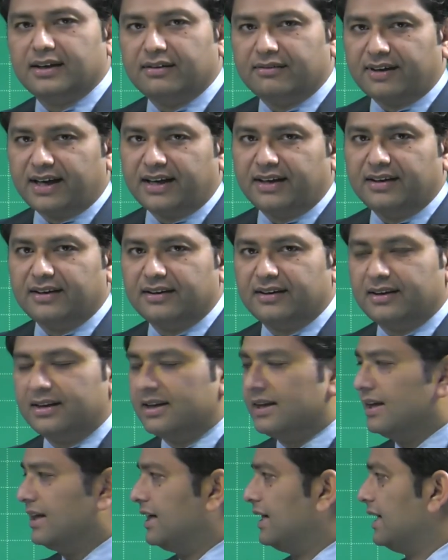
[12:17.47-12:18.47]
right?
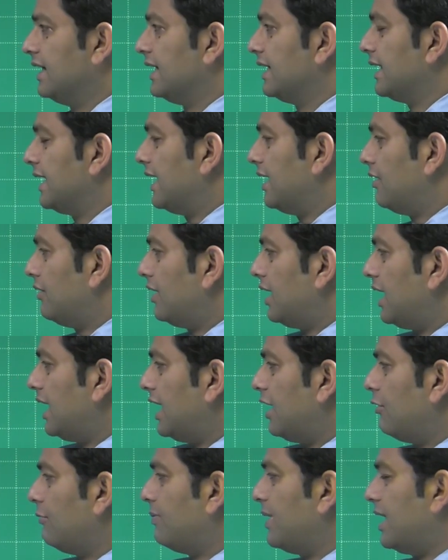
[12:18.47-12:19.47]
Now
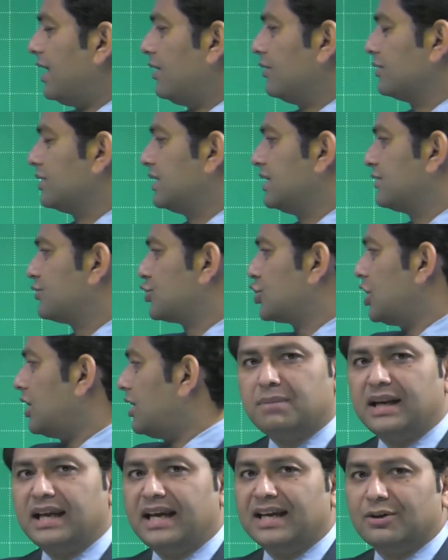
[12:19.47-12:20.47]
individually
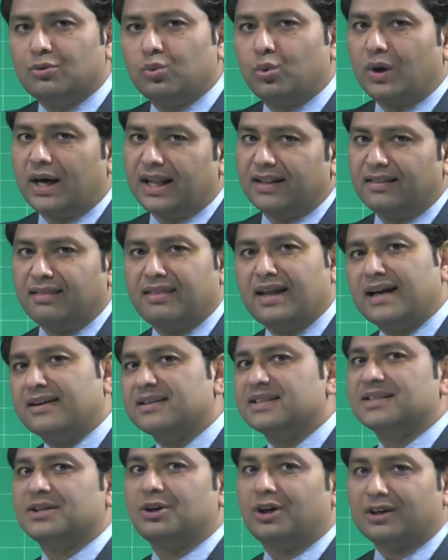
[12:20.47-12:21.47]
plate 1 that
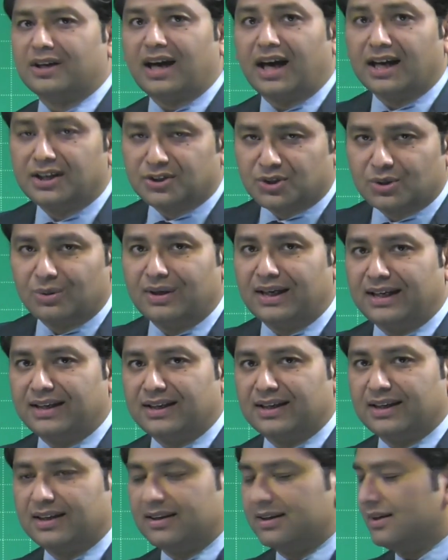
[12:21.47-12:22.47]
is not
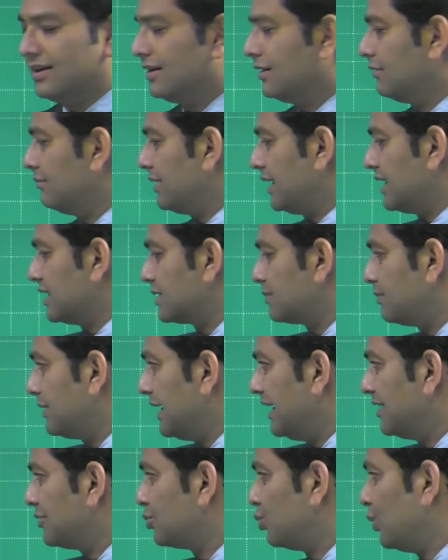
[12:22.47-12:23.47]
isolated because
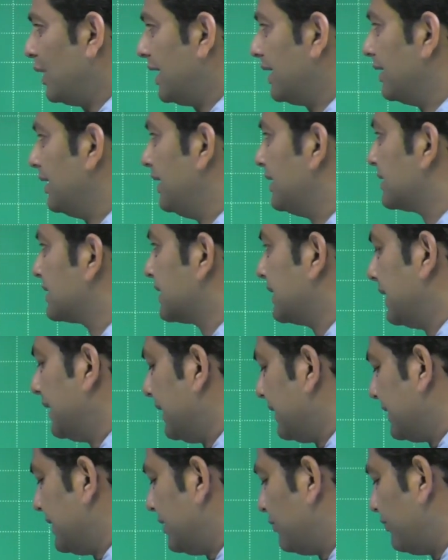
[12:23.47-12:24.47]
plate 1 is
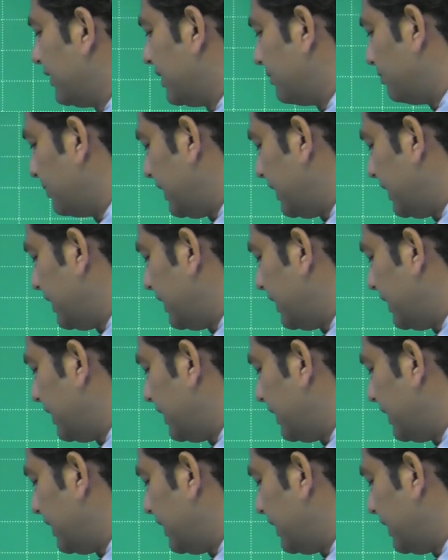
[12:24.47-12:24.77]
connected with